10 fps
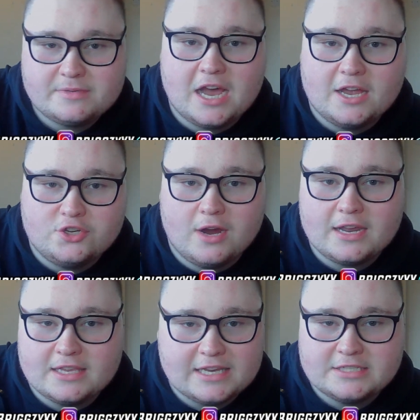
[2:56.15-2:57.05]
sidetrack,
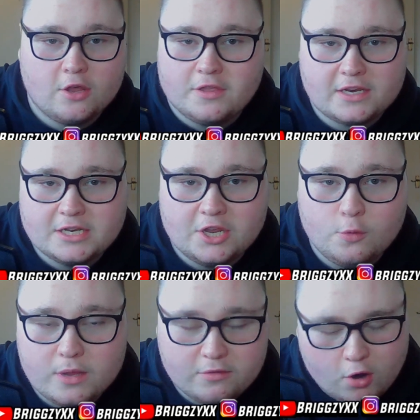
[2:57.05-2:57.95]
this has nothing to do
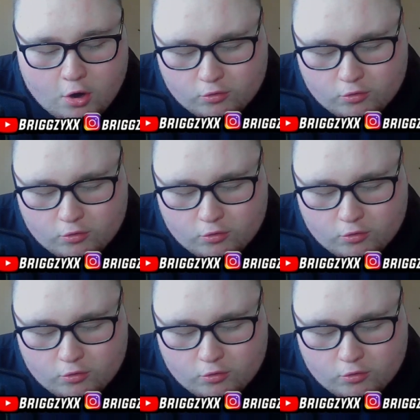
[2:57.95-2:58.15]
with Raw,